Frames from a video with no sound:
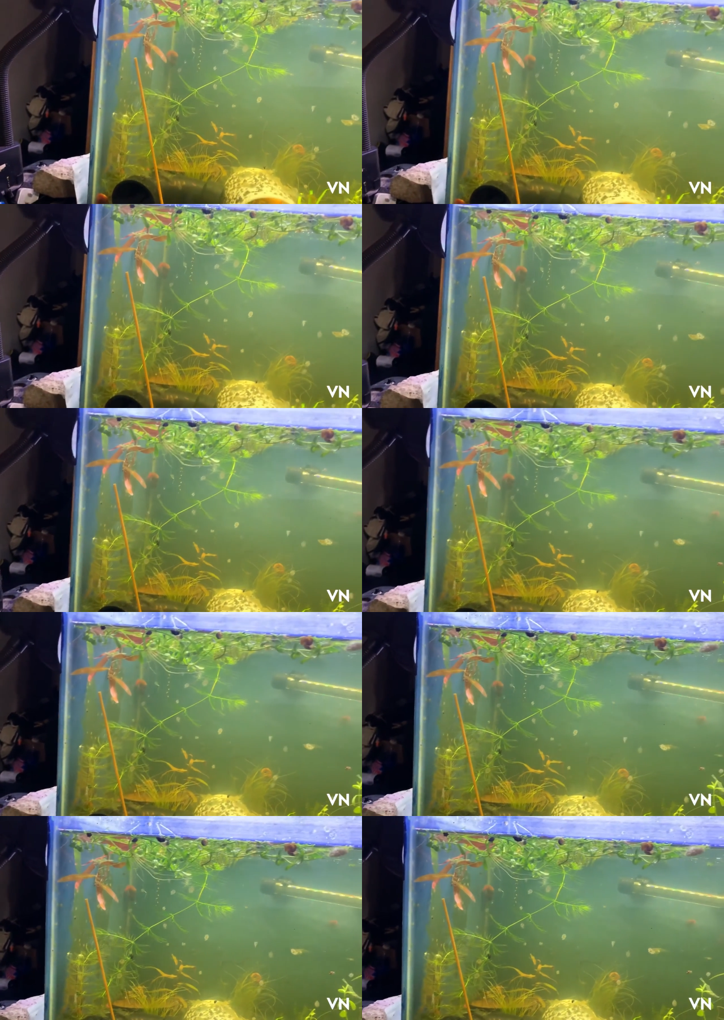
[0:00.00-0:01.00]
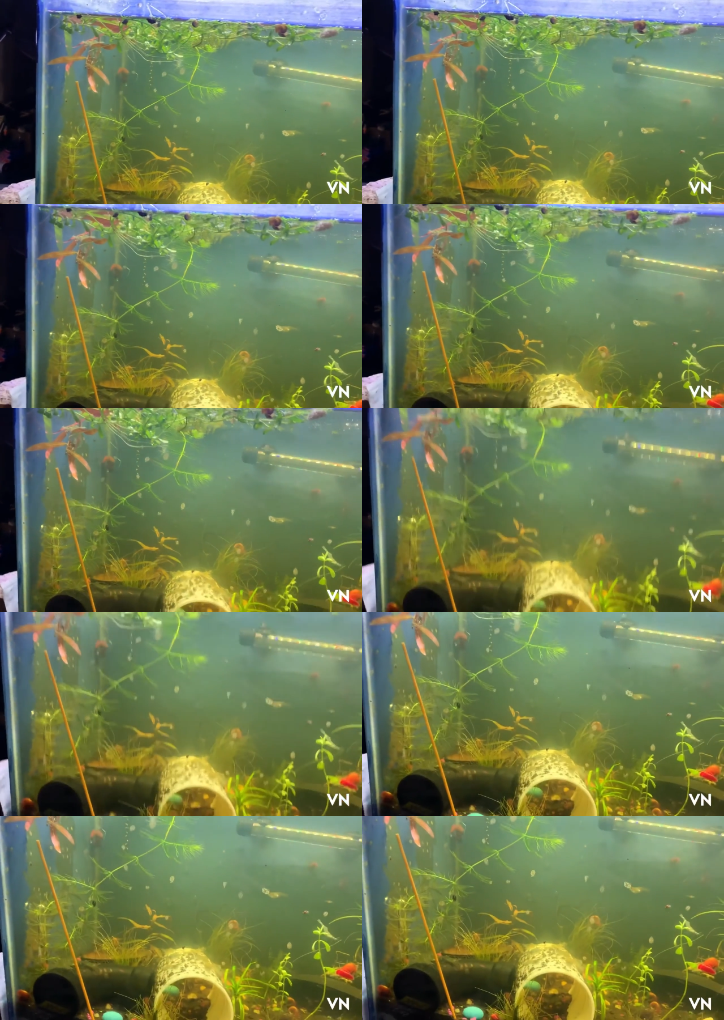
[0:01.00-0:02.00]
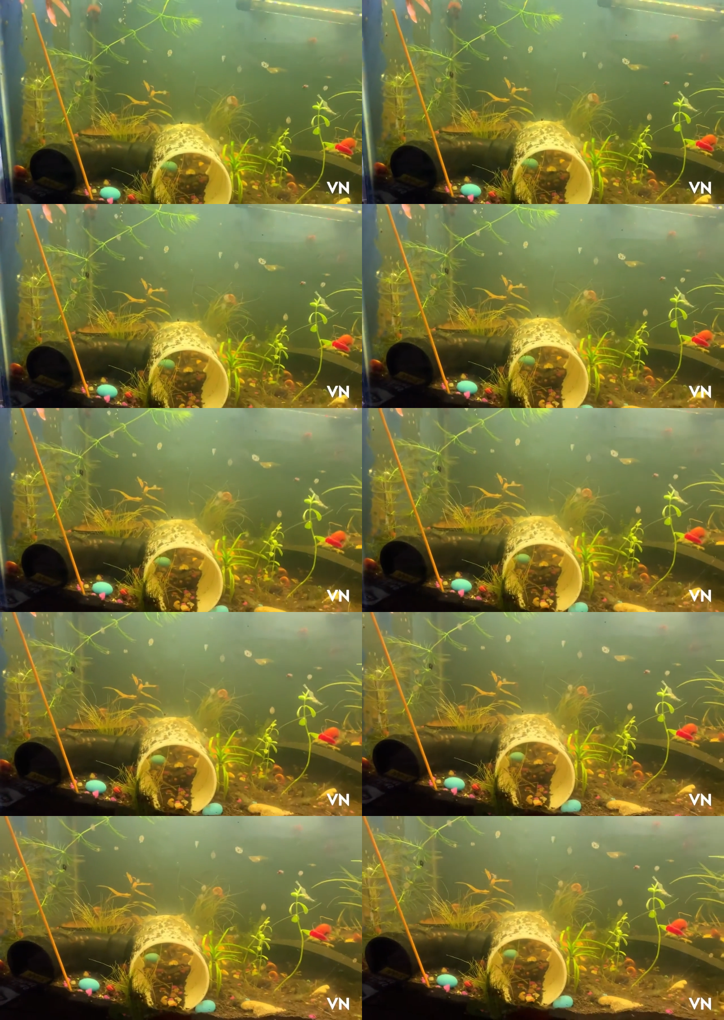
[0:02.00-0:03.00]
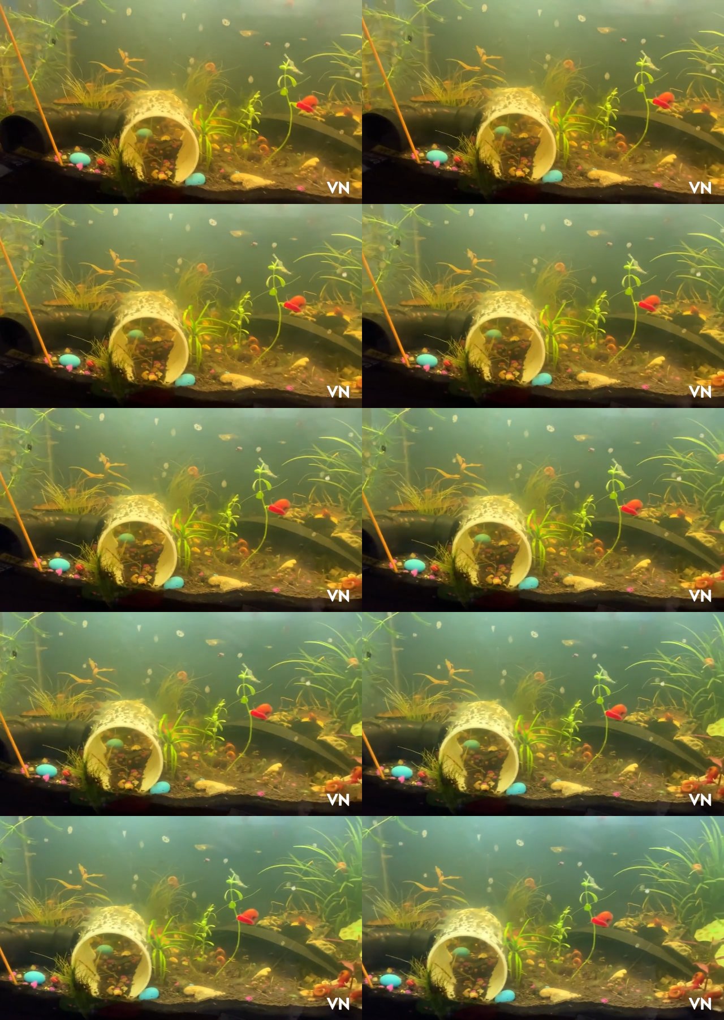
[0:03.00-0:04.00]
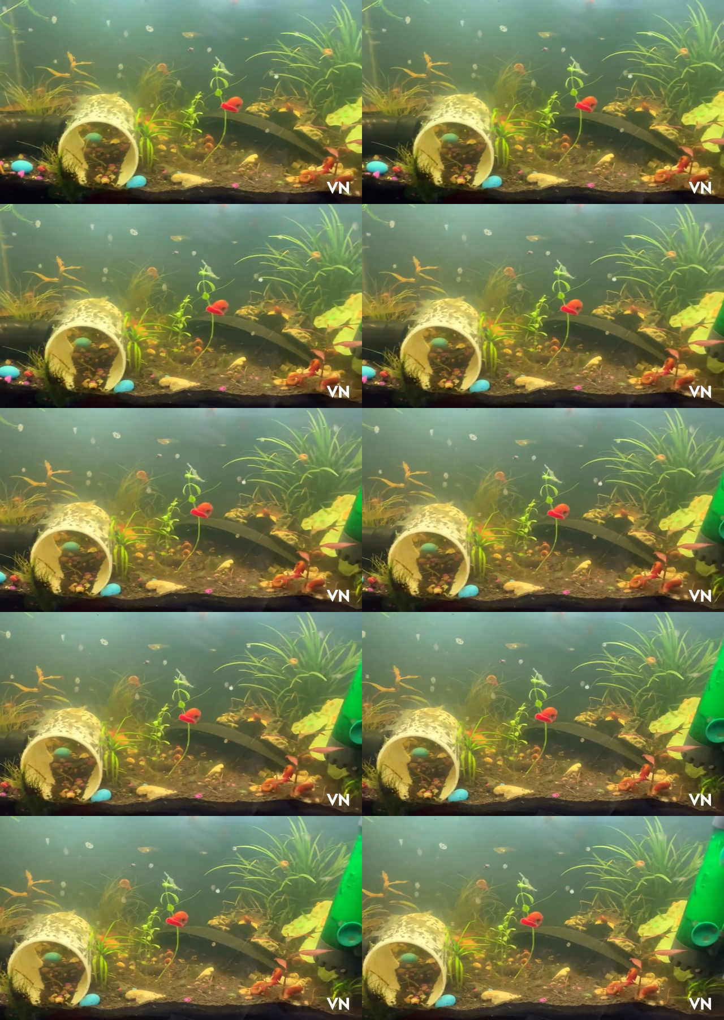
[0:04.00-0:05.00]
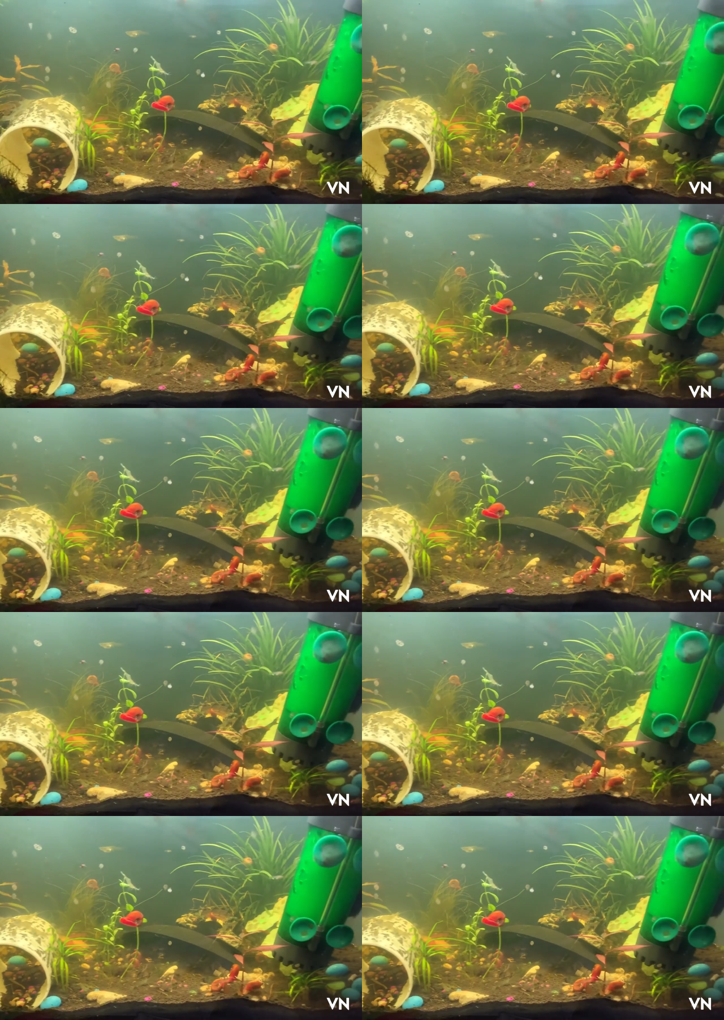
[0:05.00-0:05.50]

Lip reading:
Nobody's mouth can be seen.